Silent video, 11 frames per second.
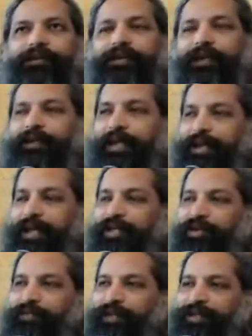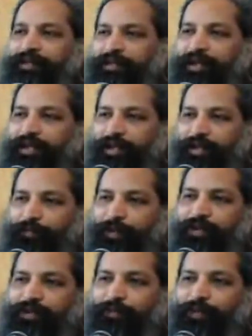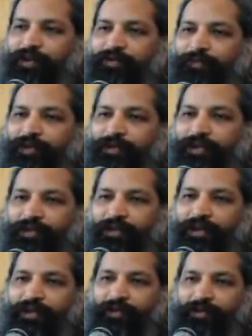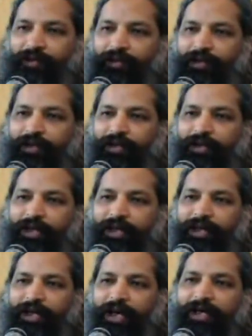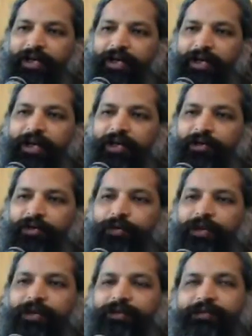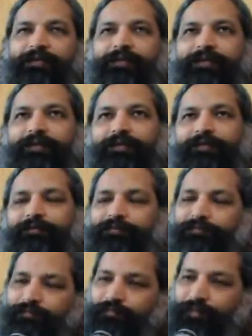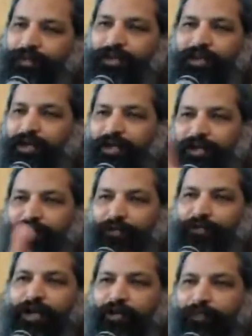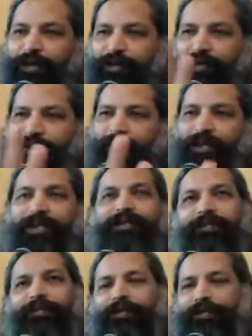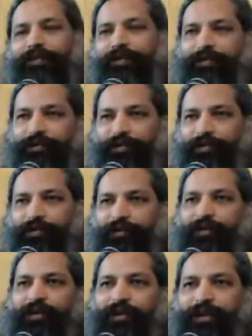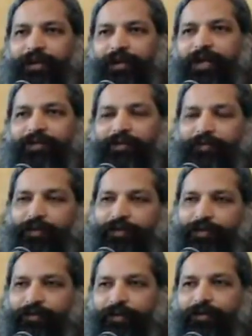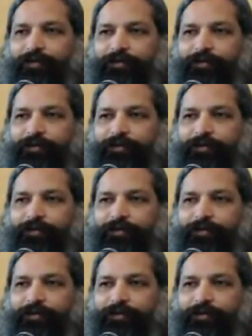That each of these three principles from the Satchidananda can link to these currently fragmented and insufficient grades of consciousness,